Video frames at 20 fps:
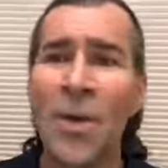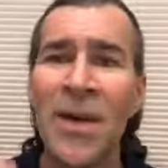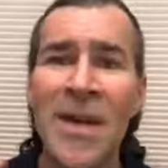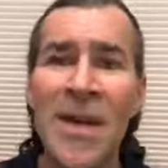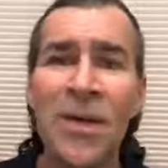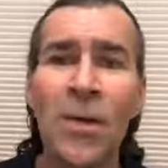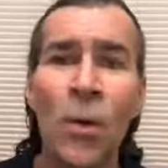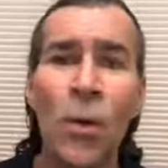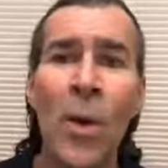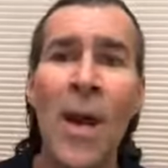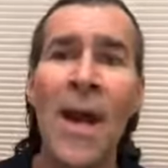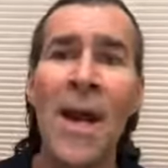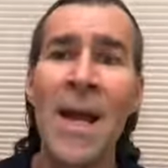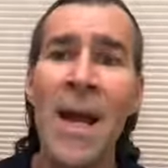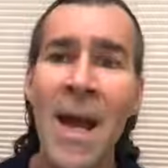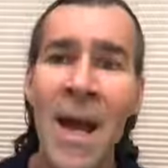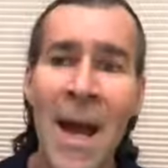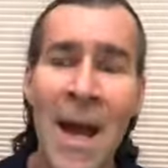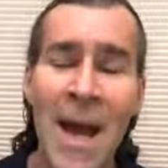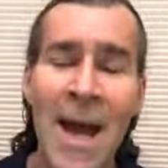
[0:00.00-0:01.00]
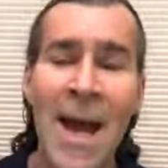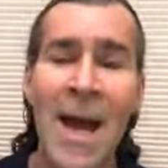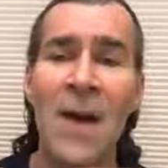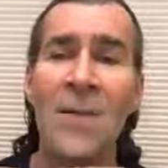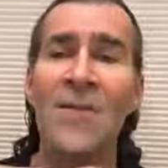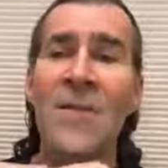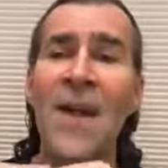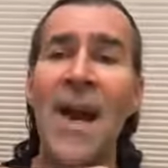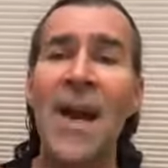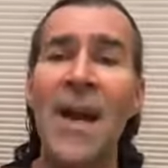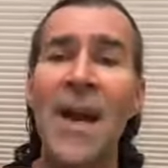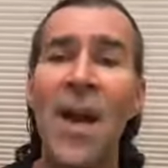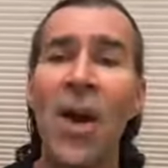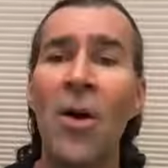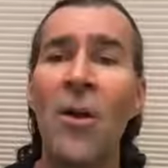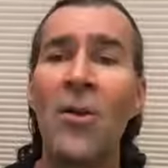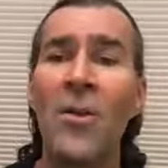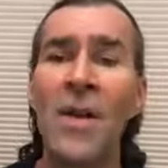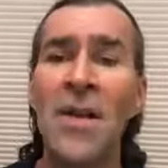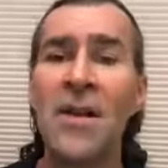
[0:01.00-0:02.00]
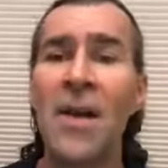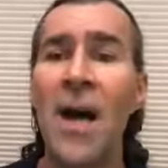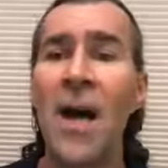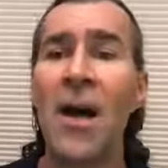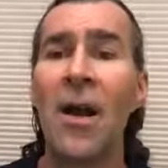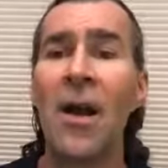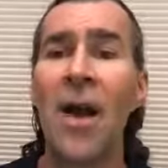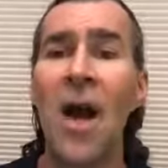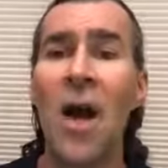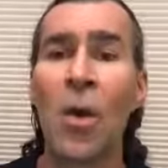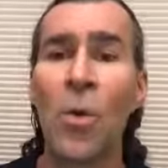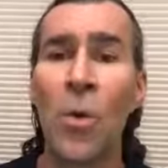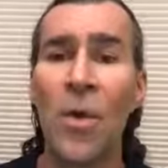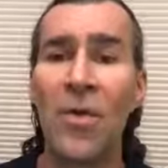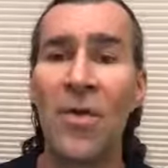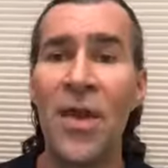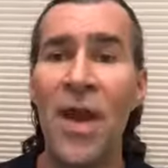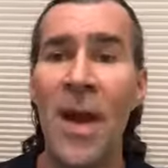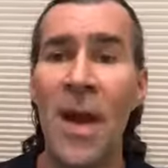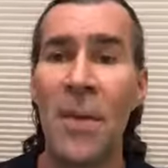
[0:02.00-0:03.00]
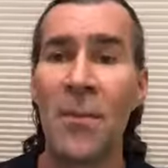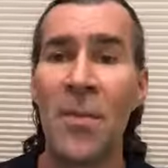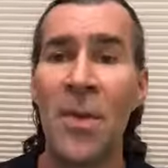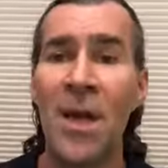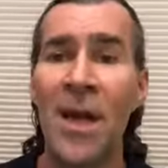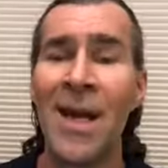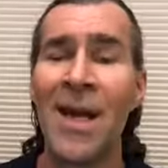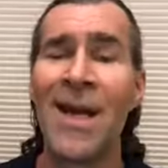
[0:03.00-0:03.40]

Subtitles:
But either way, have that healthy dialogue with them